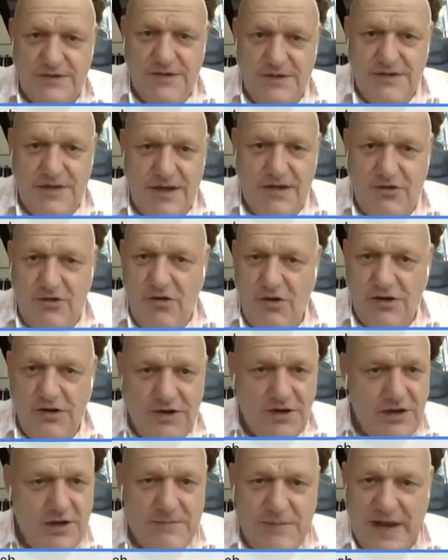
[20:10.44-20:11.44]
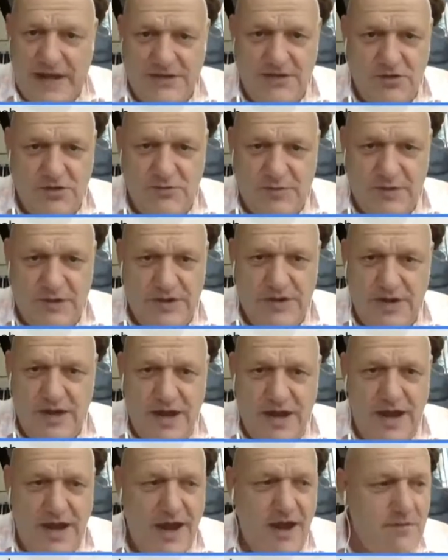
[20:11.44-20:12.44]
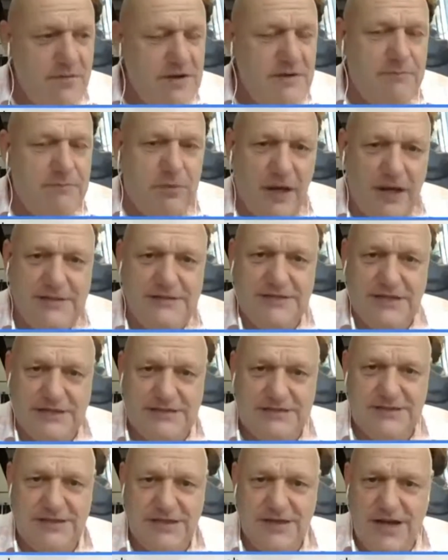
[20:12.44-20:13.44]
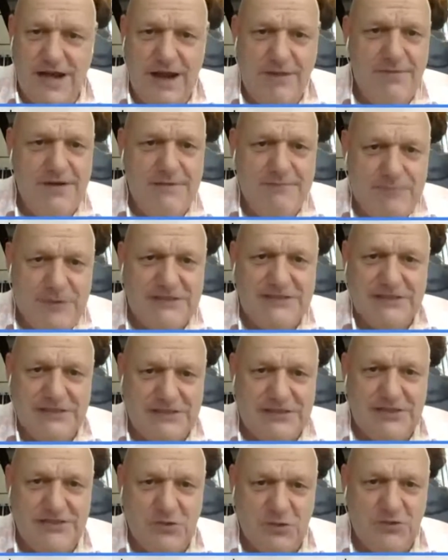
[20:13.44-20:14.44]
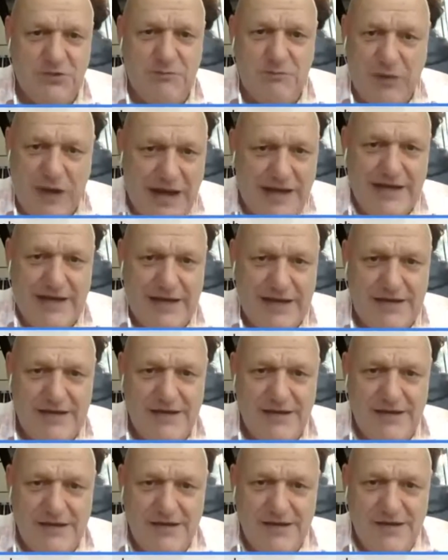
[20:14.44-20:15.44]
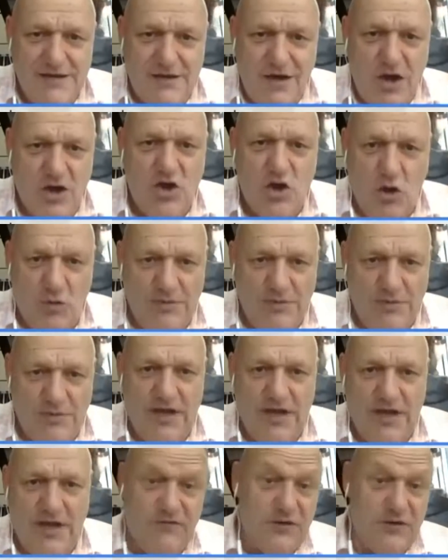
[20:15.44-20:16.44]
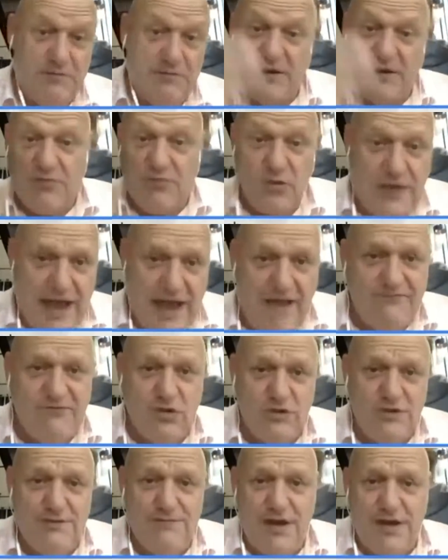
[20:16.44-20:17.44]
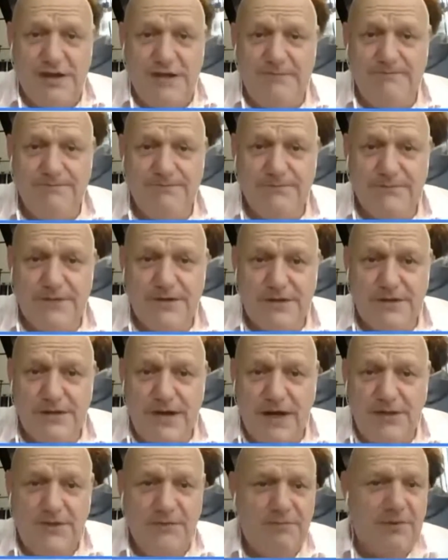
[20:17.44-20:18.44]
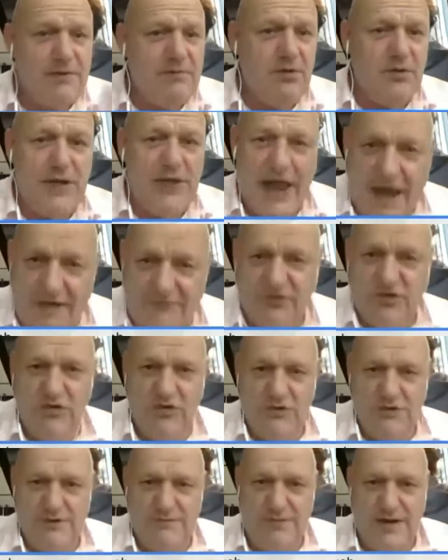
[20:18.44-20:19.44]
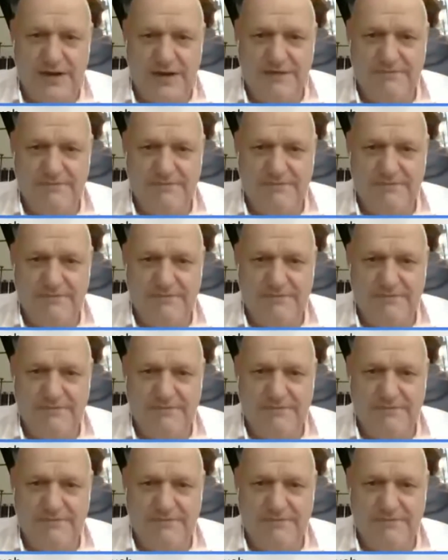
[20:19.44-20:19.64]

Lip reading: Now, I don't know about you, but how many businesses on the planet accommodate for the people that have got the money and the people that haven't got the money?